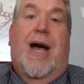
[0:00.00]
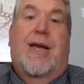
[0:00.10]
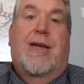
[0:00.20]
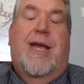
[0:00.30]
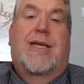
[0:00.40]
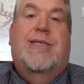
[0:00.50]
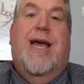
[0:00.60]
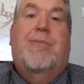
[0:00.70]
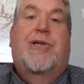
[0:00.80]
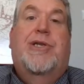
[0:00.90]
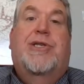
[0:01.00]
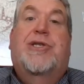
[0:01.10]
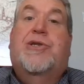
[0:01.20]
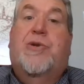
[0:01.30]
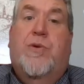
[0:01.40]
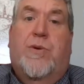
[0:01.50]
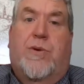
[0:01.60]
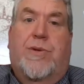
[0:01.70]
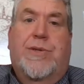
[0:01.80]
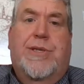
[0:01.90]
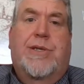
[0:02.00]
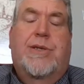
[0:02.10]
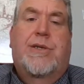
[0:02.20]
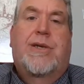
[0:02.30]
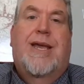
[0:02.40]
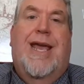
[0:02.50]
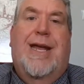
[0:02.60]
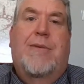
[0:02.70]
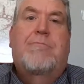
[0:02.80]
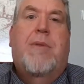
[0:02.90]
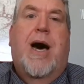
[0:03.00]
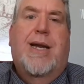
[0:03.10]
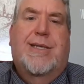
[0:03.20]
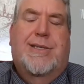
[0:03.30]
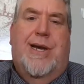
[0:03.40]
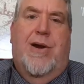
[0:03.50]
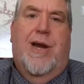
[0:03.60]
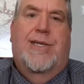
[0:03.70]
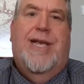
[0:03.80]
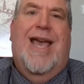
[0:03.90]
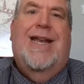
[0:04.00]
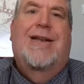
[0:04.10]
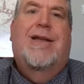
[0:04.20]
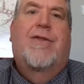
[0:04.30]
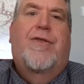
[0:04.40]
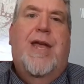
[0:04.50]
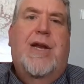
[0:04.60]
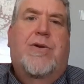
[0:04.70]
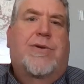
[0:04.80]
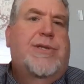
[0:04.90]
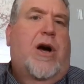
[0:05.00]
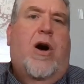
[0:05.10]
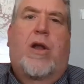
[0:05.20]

But he establishes schools in monasteries and in cathedrals